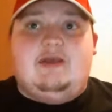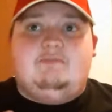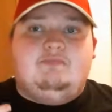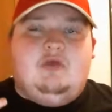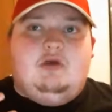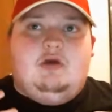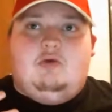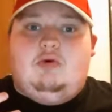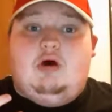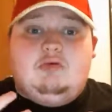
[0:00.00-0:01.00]
like,
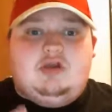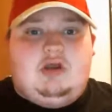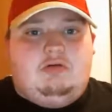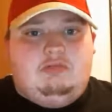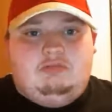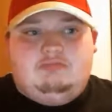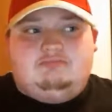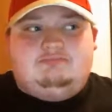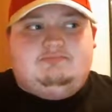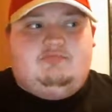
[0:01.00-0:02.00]
well,
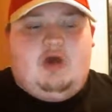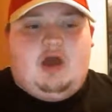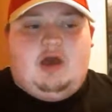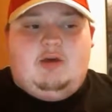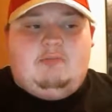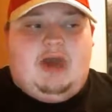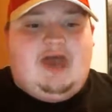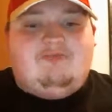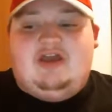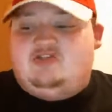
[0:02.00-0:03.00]

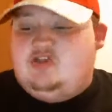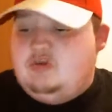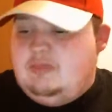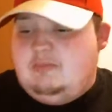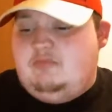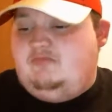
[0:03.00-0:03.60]
I've executed men